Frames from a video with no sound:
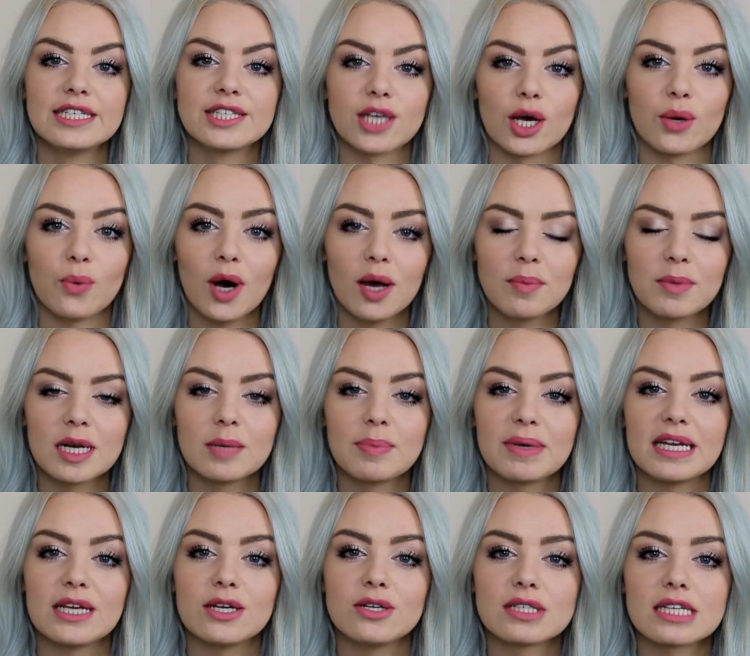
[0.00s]
So what I'm going
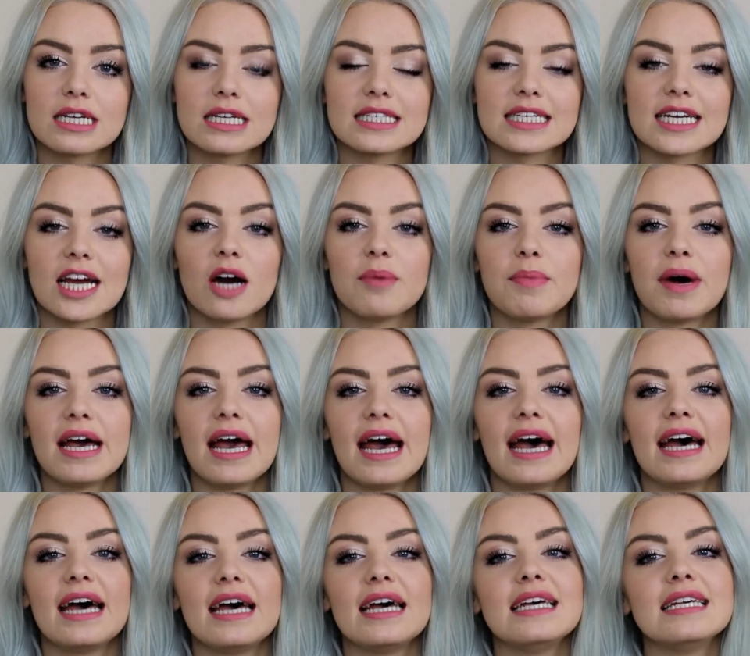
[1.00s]
to be using to curl my
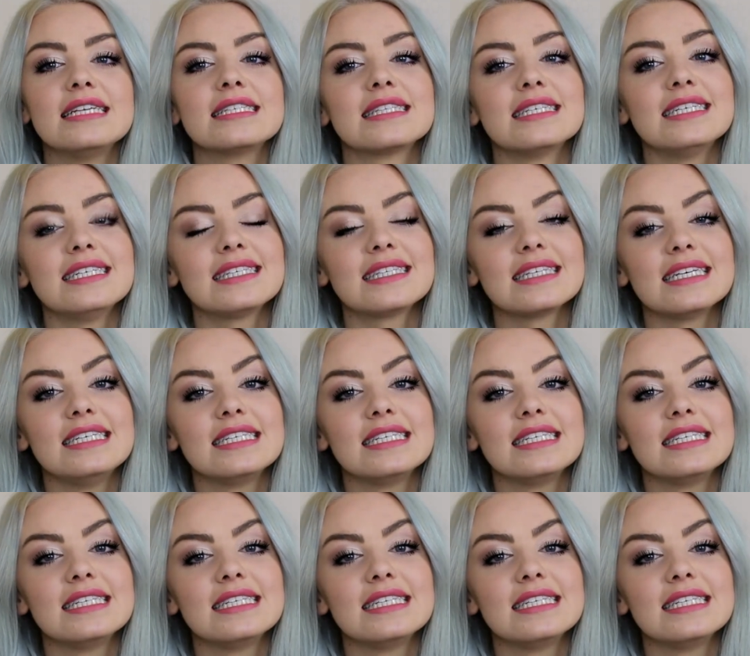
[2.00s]
hair is this.